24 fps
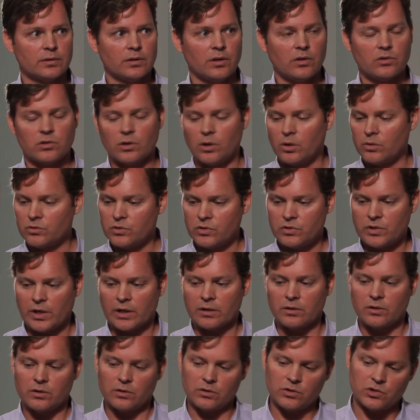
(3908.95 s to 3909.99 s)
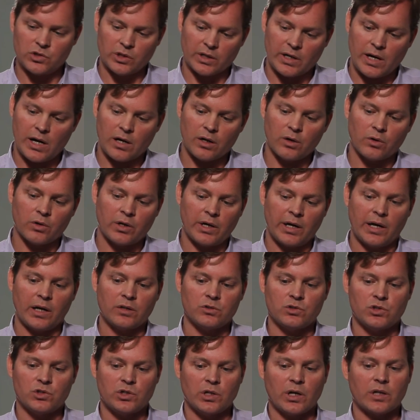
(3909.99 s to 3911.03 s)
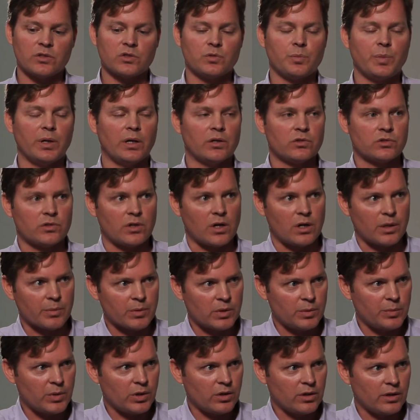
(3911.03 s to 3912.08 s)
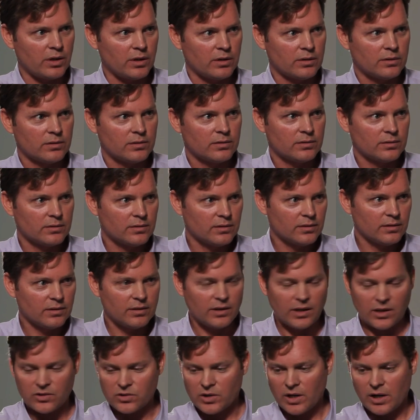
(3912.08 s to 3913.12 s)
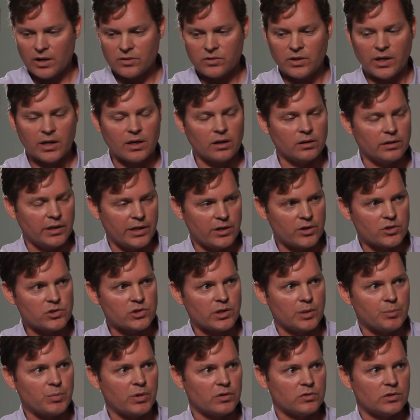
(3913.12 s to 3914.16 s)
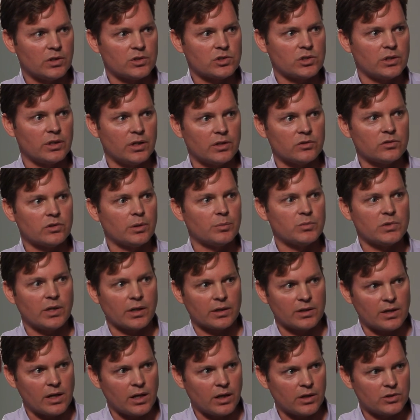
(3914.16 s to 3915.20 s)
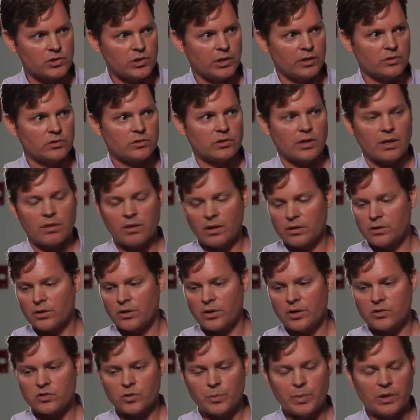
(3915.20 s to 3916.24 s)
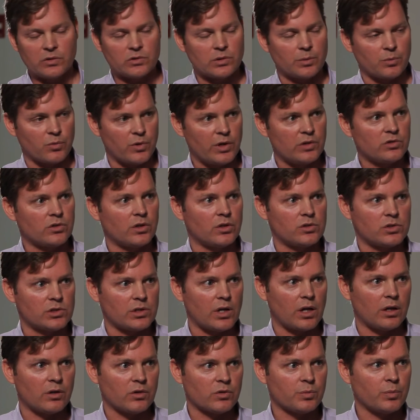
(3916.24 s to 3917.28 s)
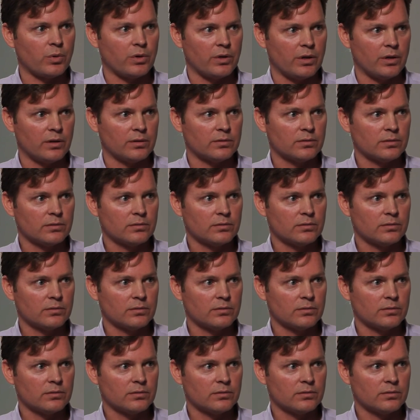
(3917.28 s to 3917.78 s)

So tech, Chicago can't just be a startup community; it's got to take a leadership position in some technologies. I think there needs to be some research dollars put in.